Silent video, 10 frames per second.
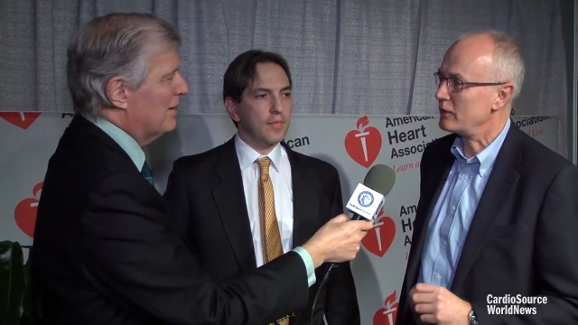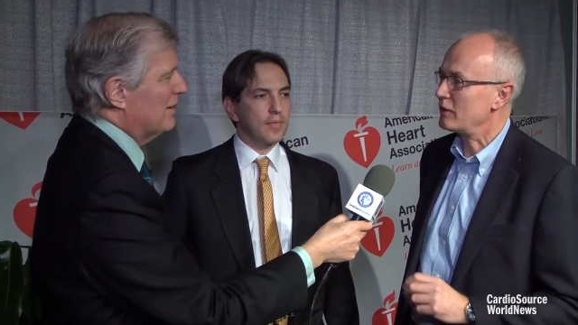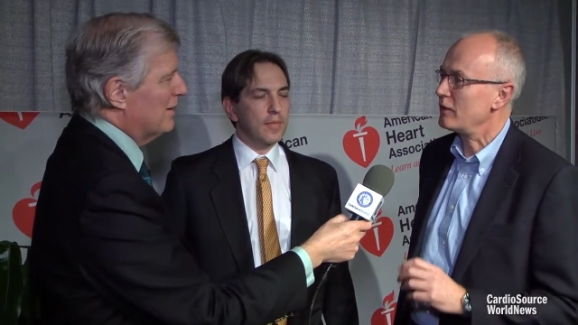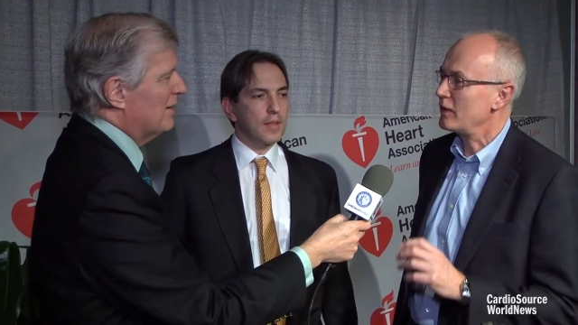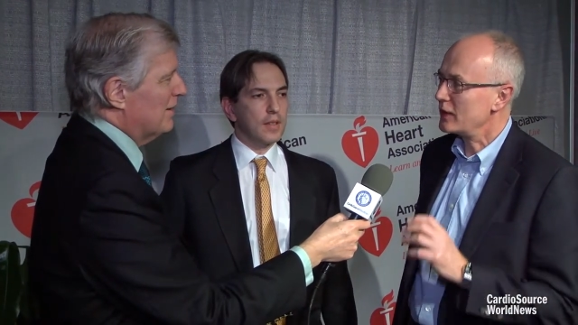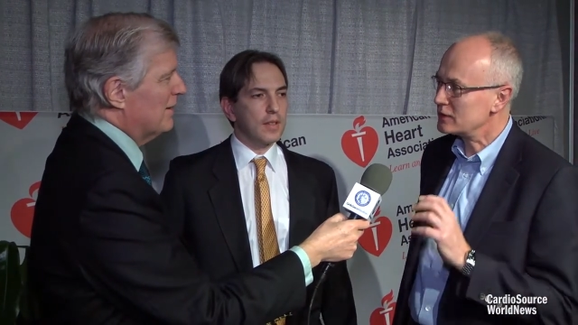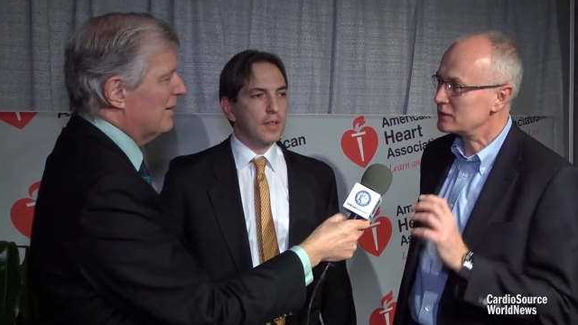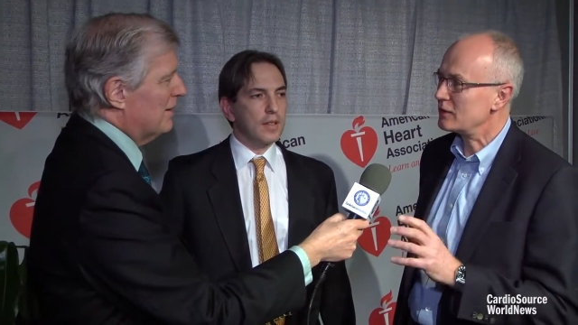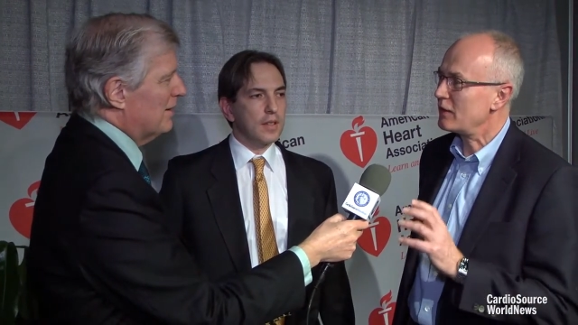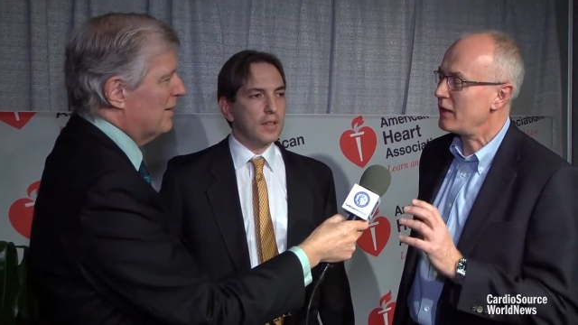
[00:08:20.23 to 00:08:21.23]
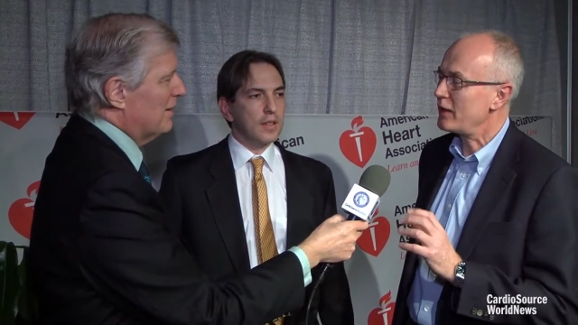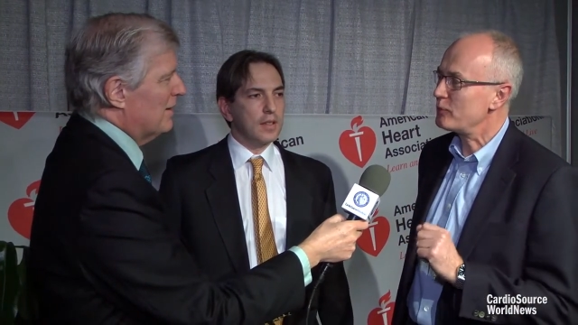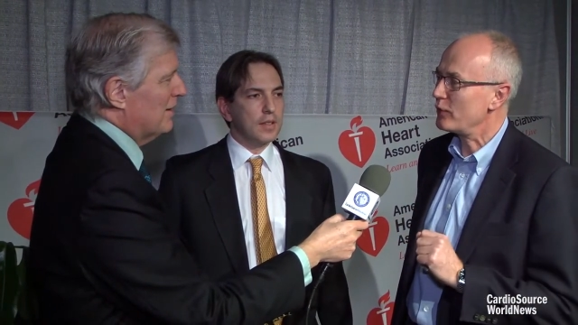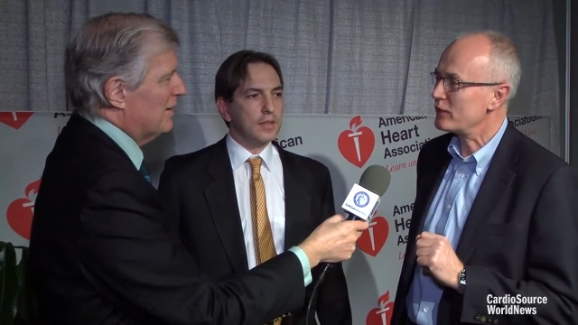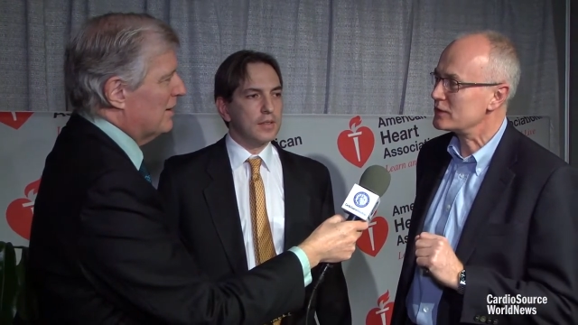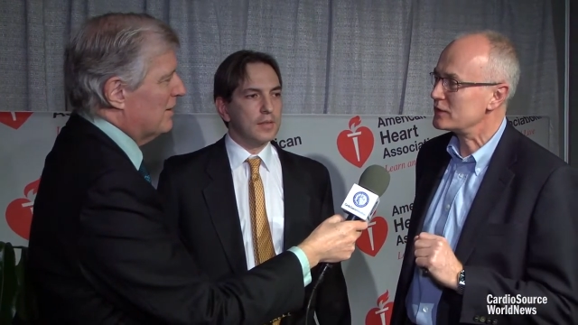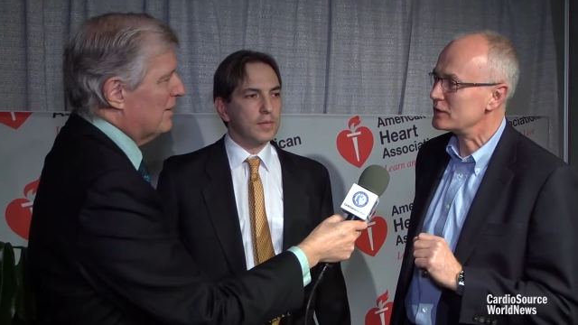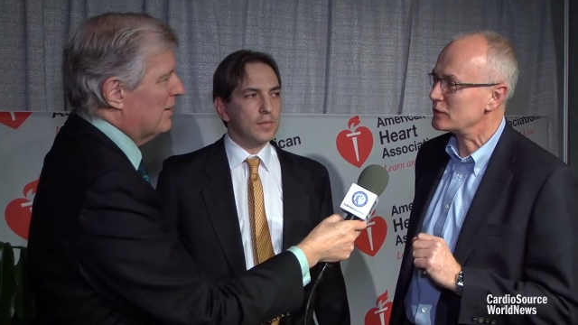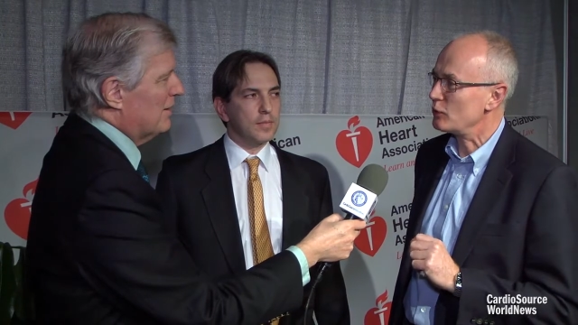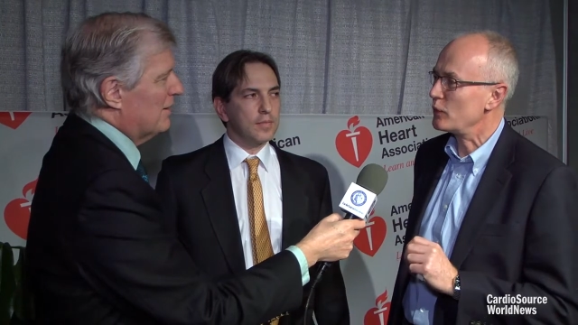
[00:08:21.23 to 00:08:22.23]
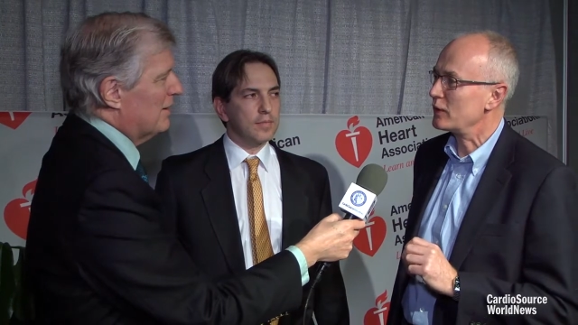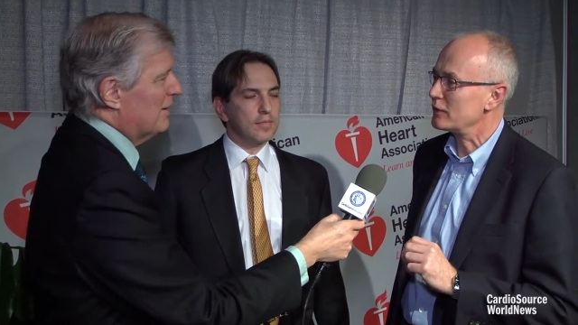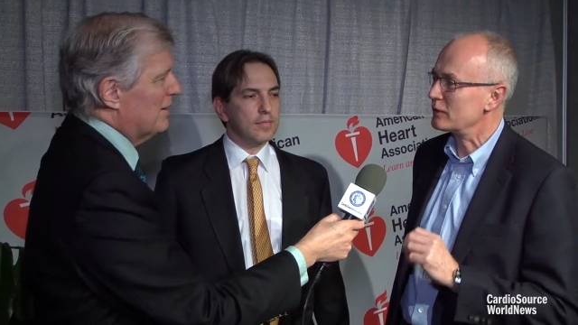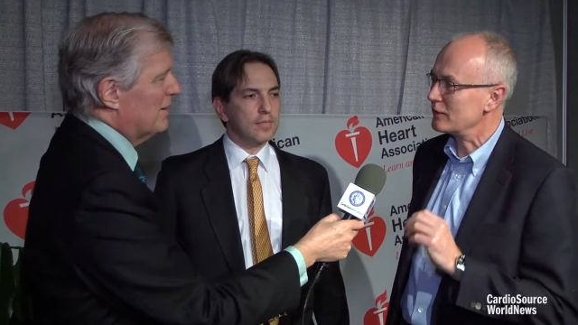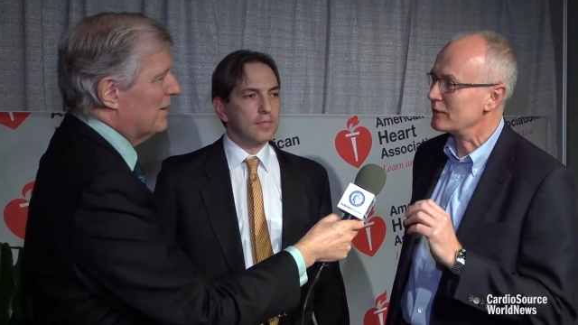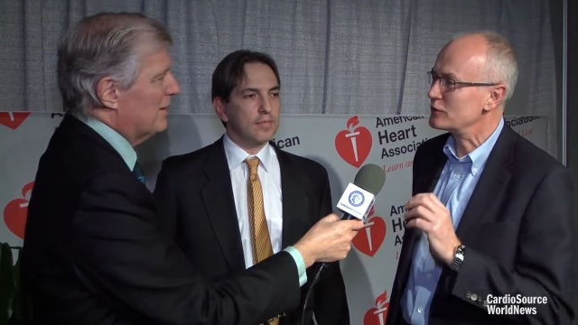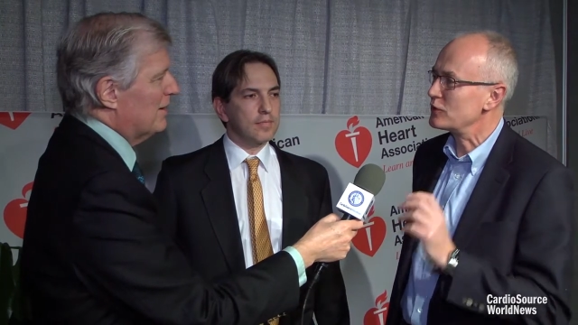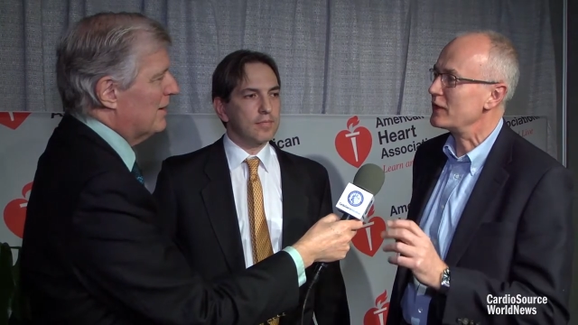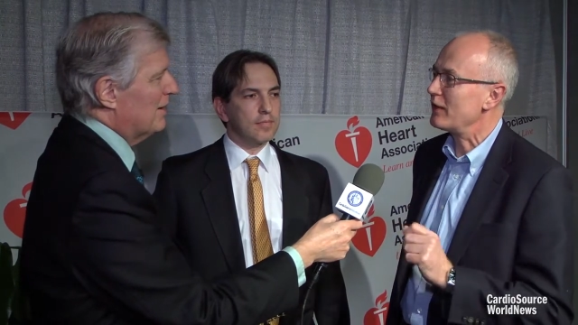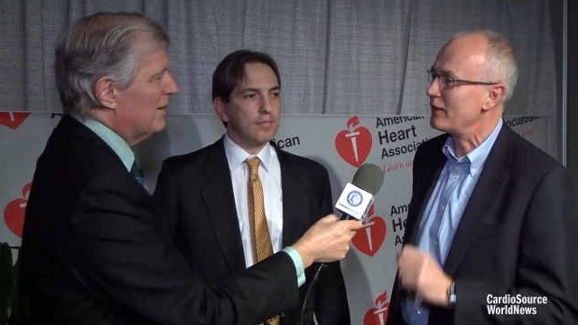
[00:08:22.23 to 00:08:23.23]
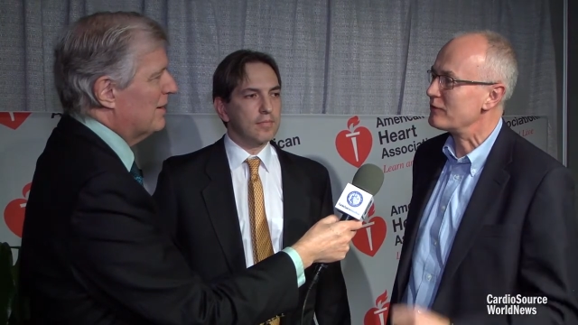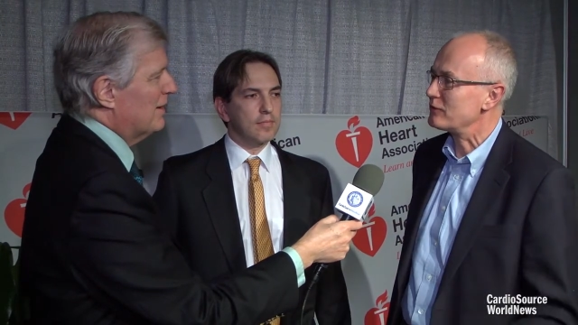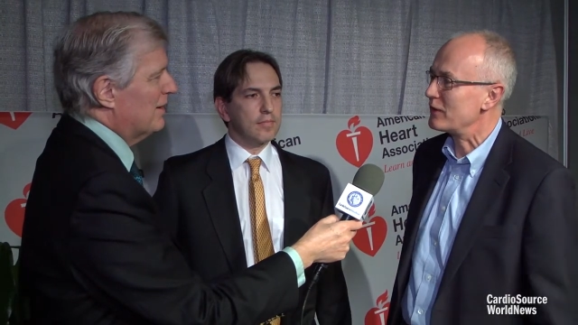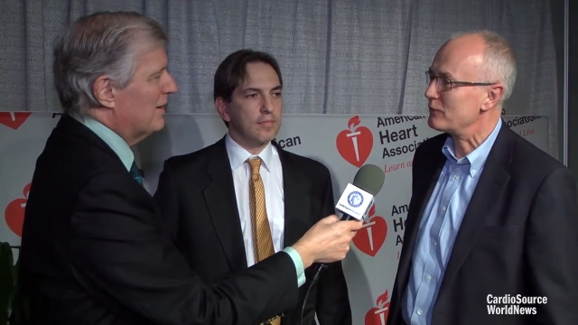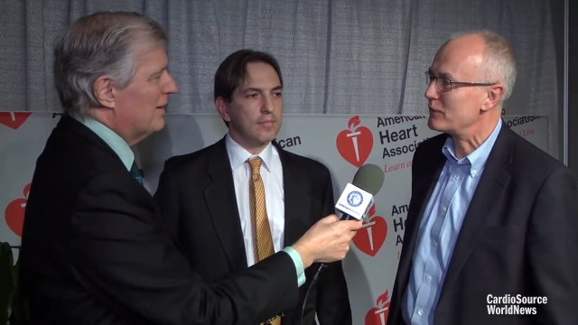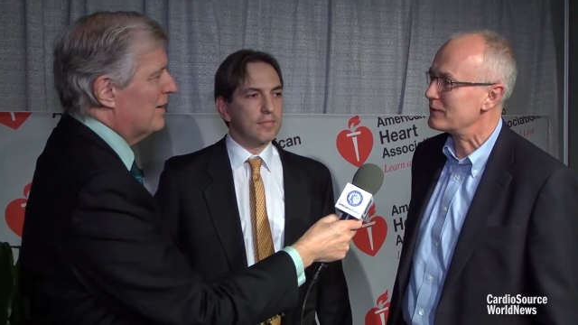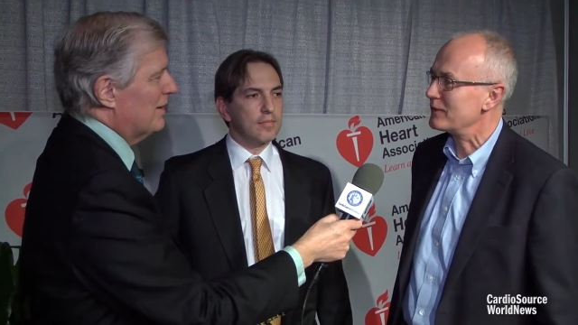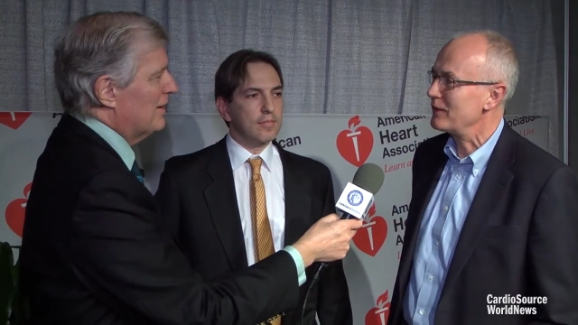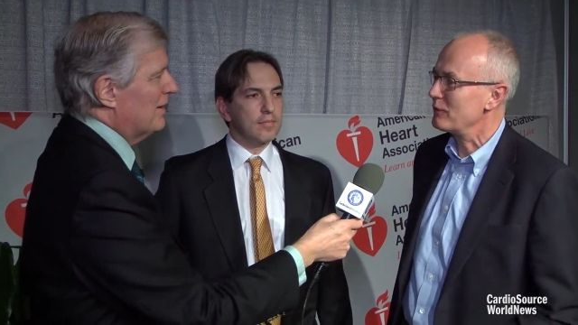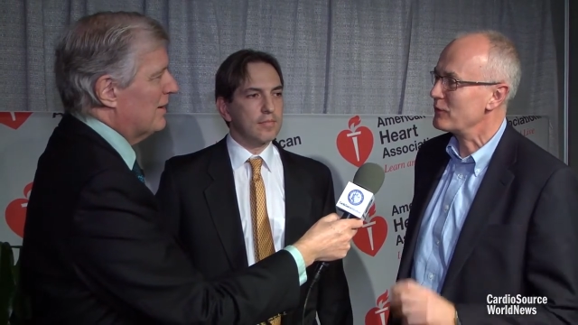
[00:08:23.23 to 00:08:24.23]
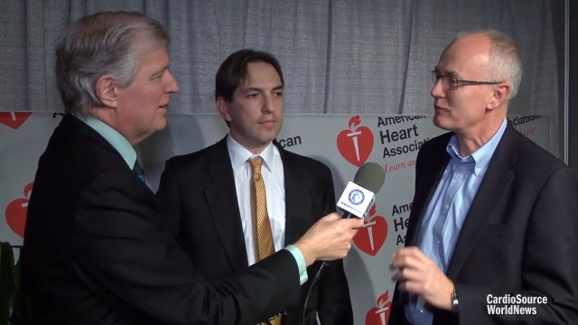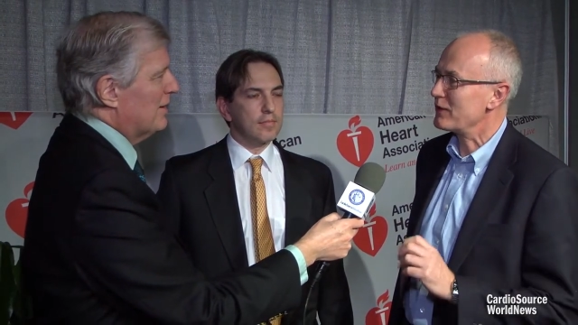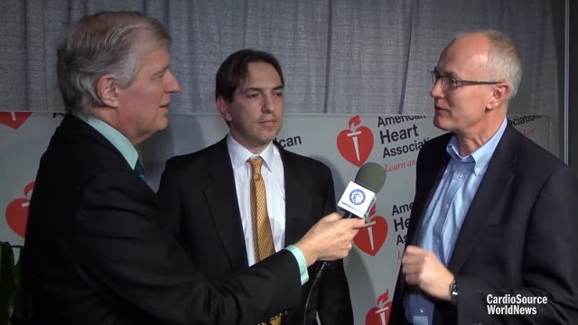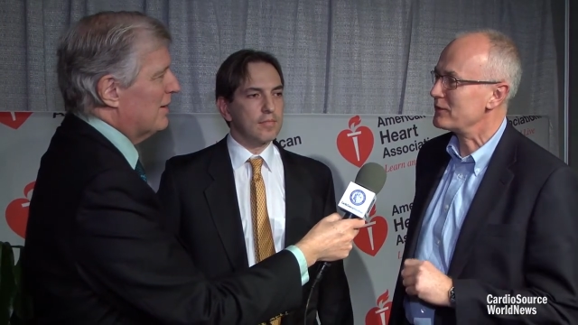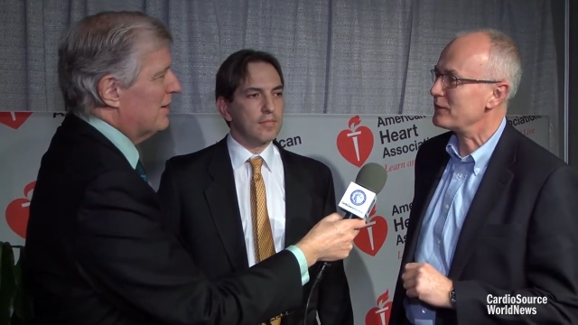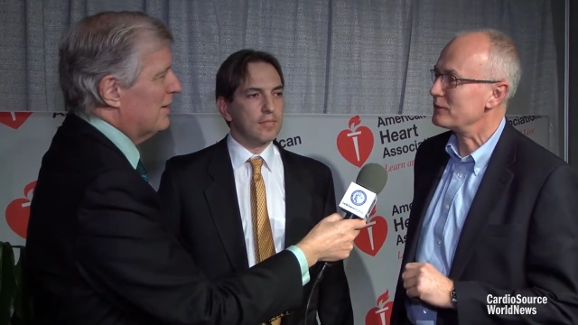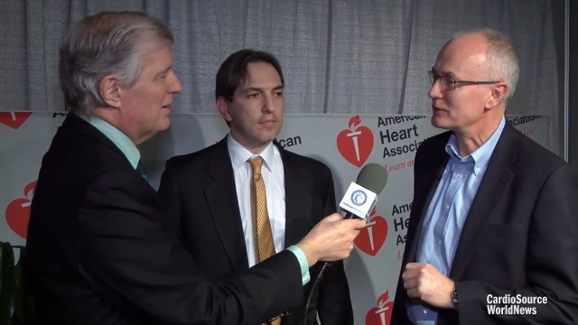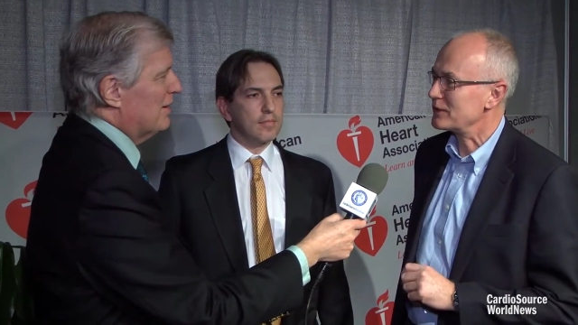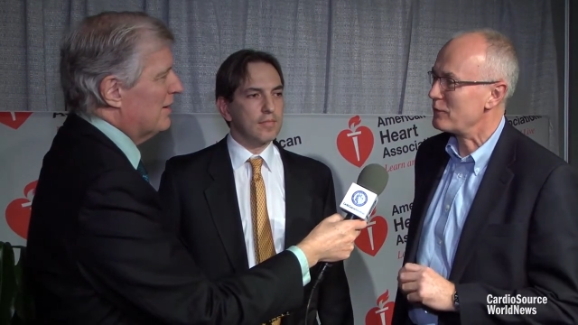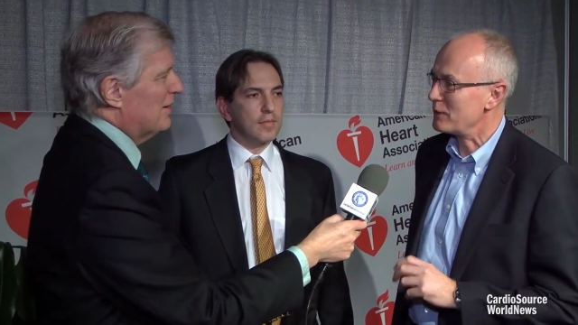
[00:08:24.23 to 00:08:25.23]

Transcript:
Speaker 1: And the, it's still a hypothesis that we can treat heart failure with, with flavanols.